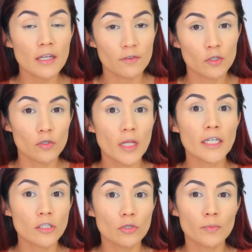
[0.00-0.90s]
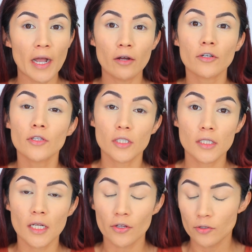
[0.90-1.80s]
If you do like loose powder, this
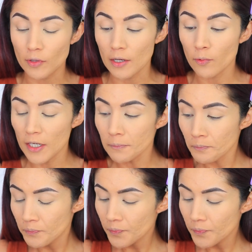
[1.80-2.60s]
is another great one.